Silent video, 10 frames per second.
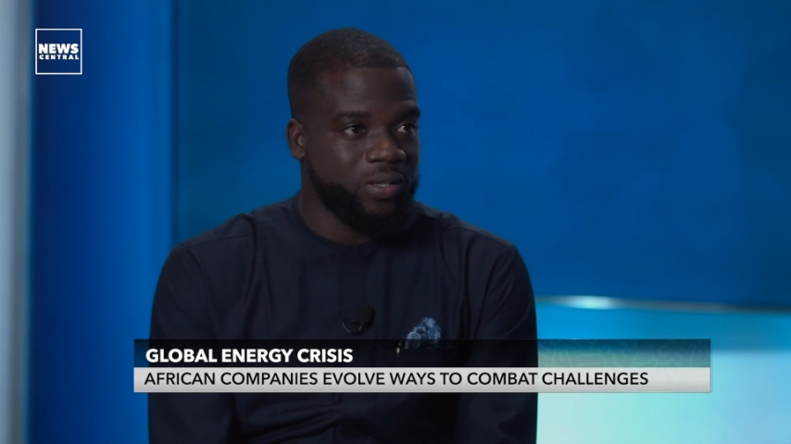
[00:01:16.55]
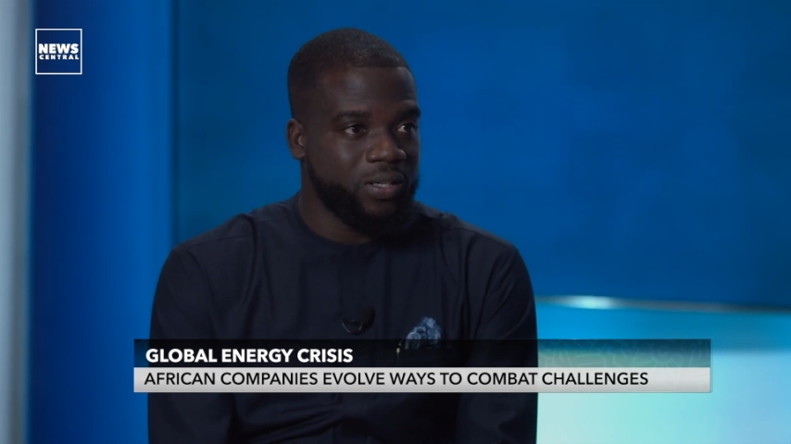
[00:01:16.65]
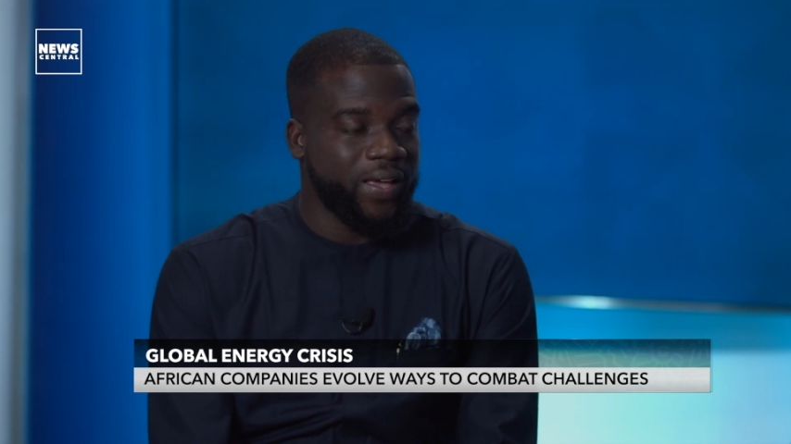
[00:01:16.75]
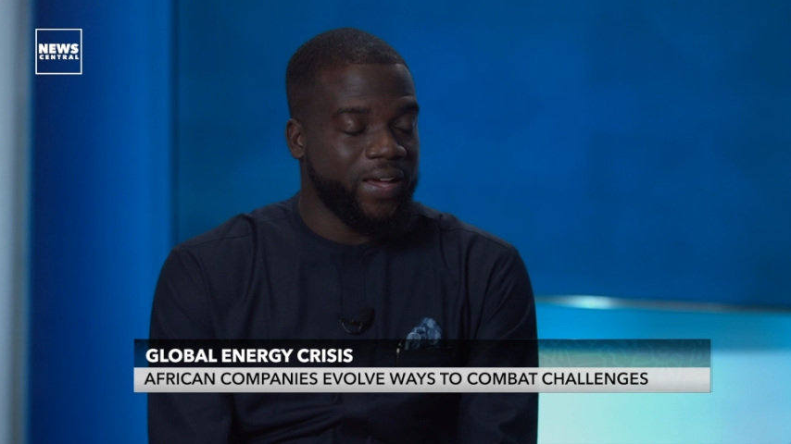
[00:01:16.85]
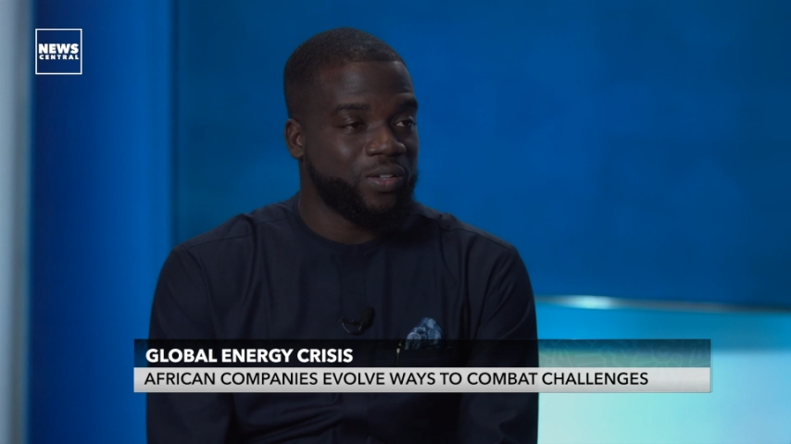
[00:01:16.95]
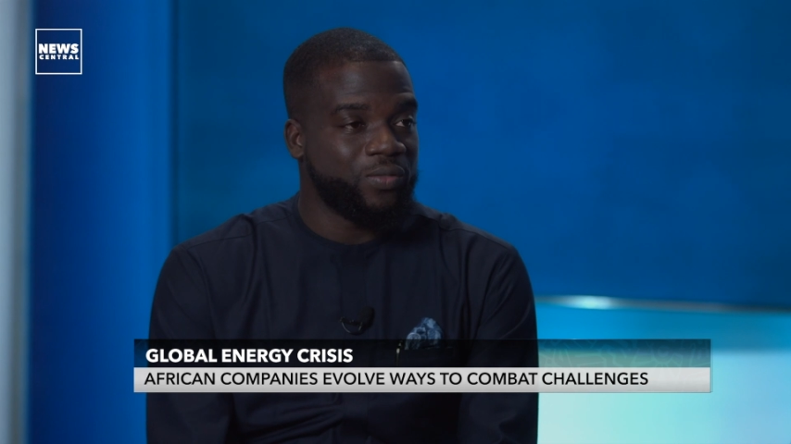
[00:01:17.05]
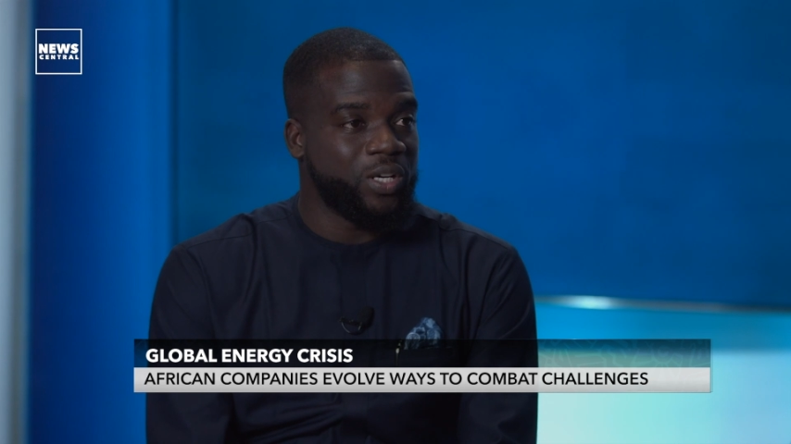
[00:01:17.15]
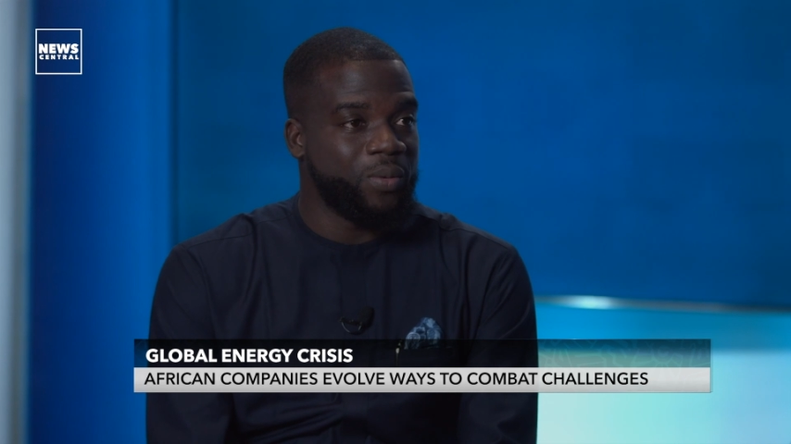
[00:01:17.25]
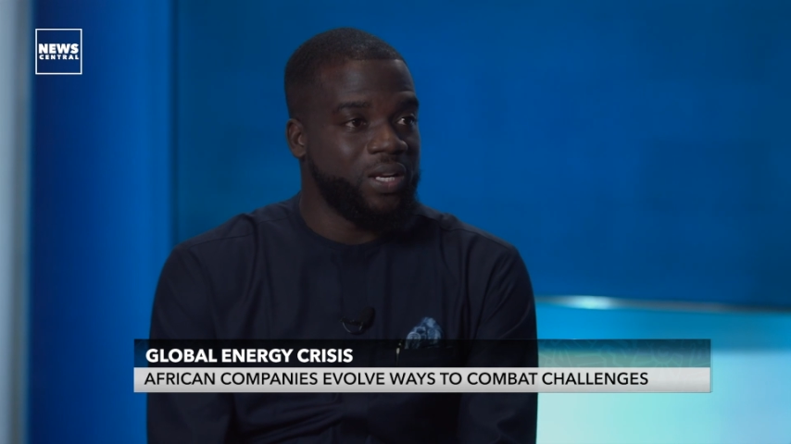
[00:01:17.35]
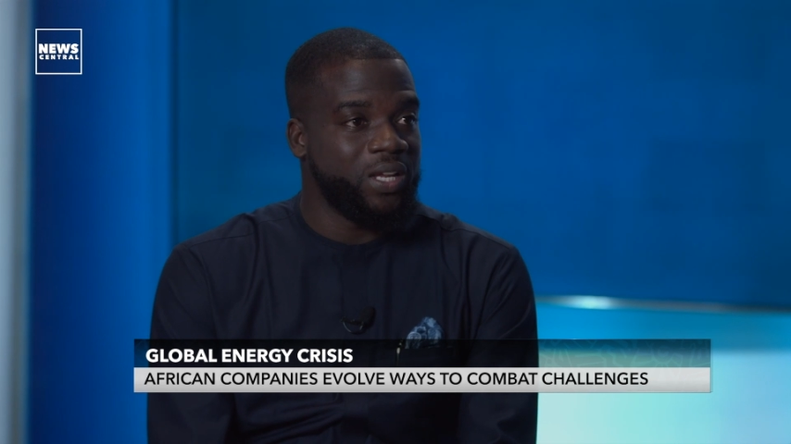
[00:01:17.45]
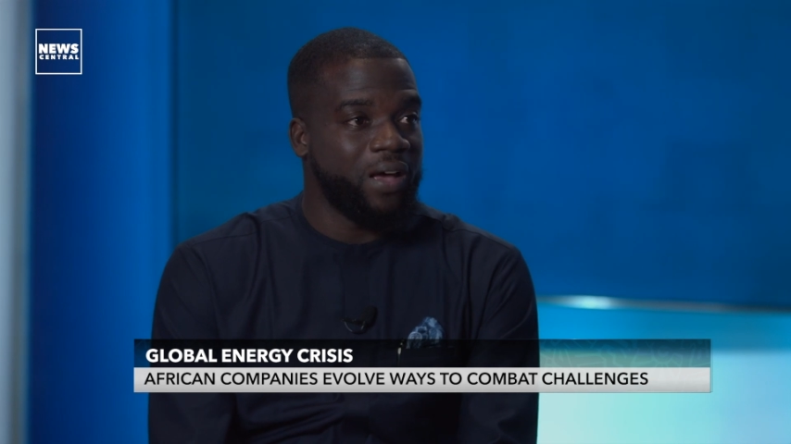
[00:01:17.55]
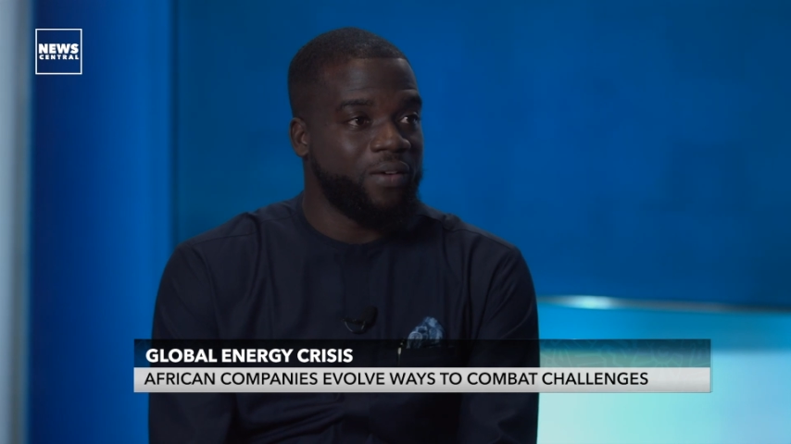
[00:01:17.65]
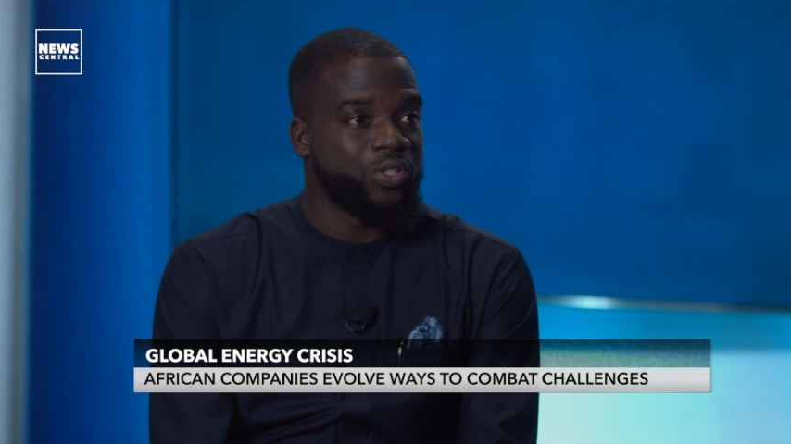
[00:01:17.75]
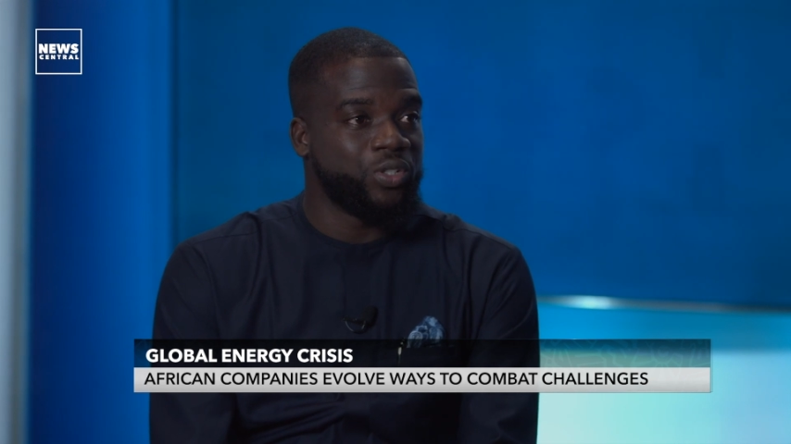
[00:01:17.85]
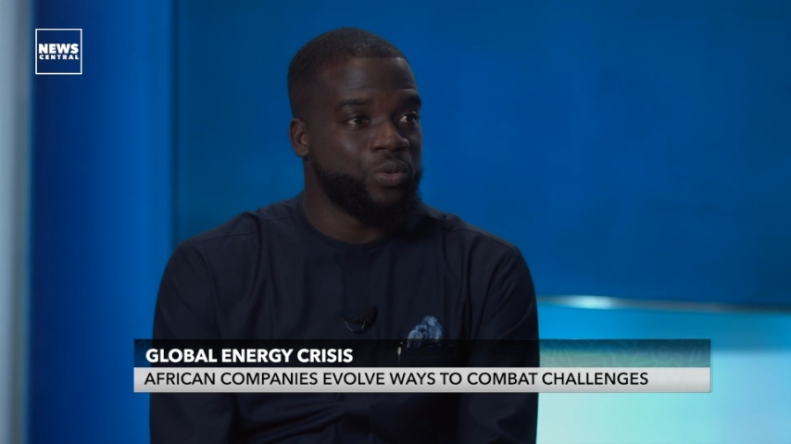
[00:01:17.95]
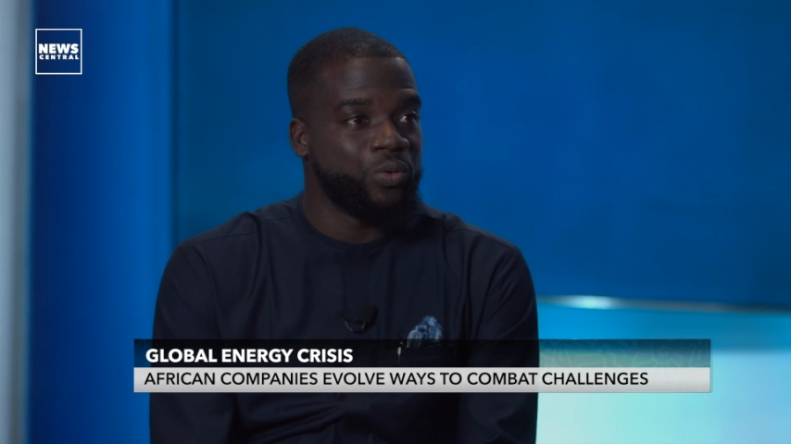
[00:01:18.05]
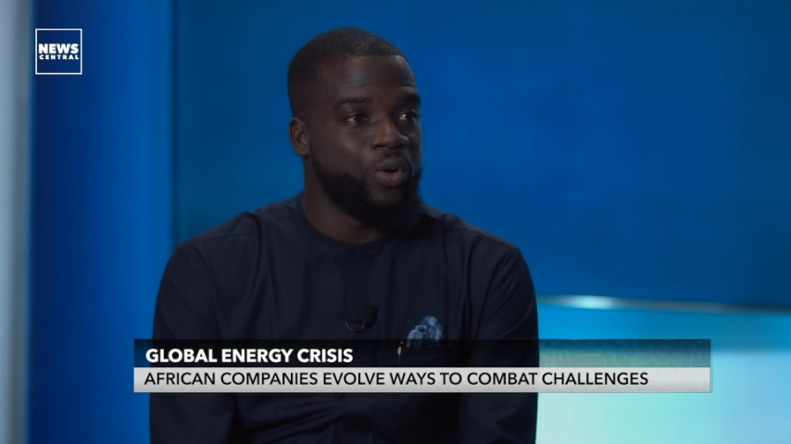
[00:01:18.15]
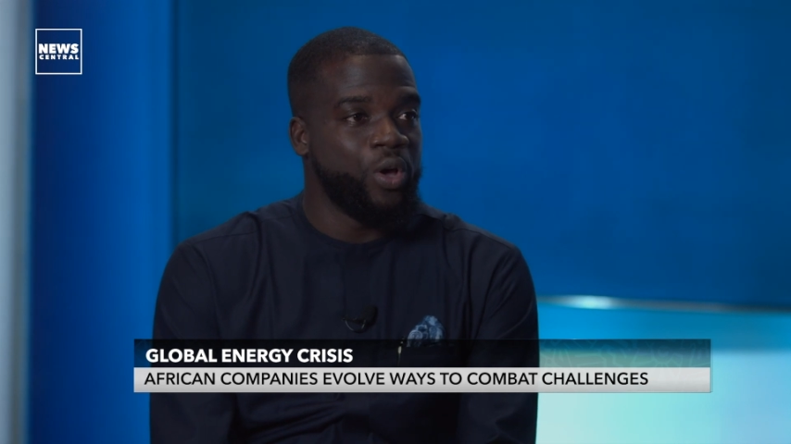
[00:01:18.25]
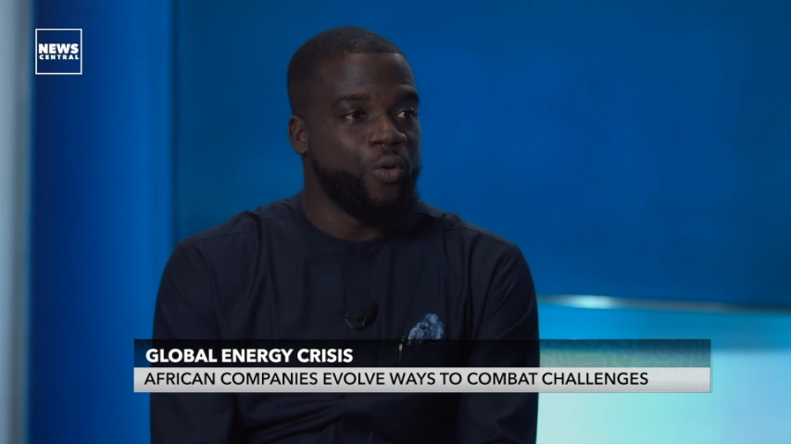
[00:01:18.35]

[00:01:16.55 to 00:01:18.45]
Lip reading: the likes of Germany having to